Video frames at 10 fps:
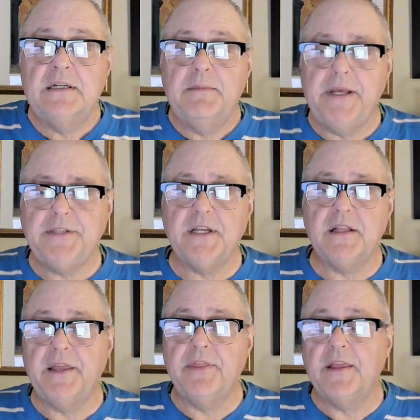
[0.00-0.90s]

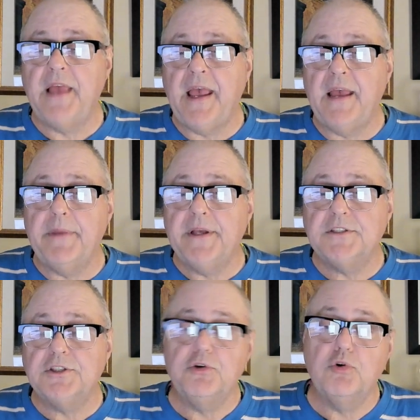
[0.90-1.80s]
basically, the game is
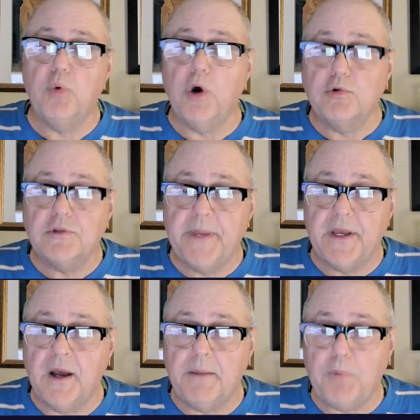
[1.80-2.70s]
to, quote,
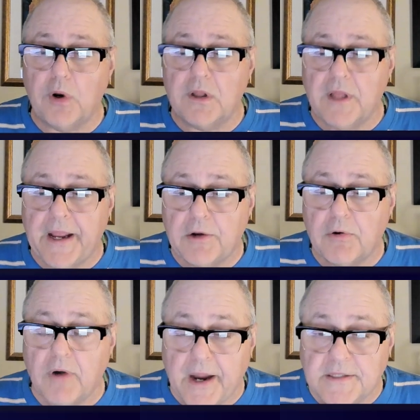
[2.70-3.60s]
become more like
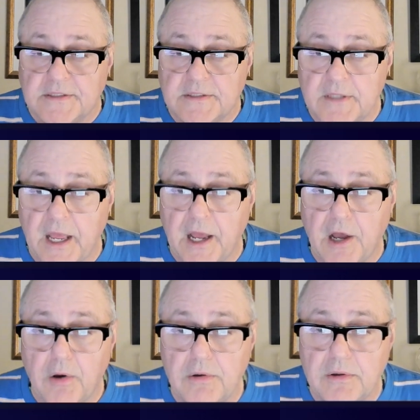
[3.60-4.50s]
Christ.
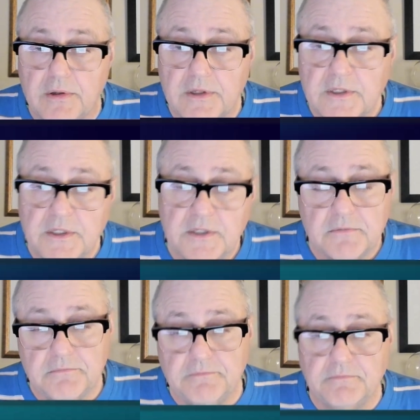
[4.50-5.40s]
Now,
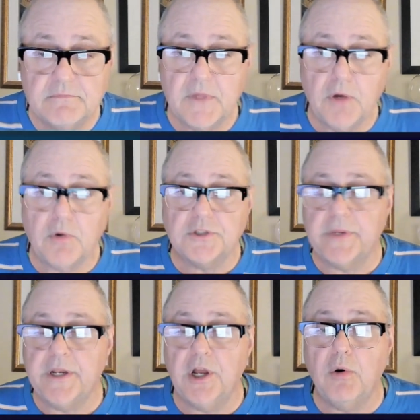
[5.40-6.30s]
of course,
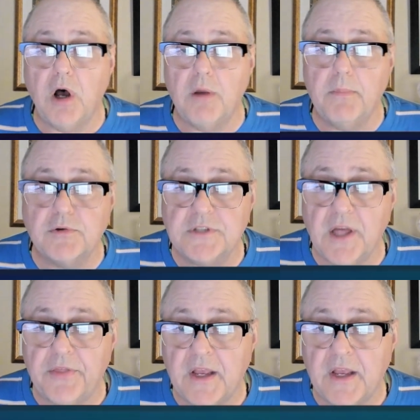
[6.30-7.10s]
we know almost nothing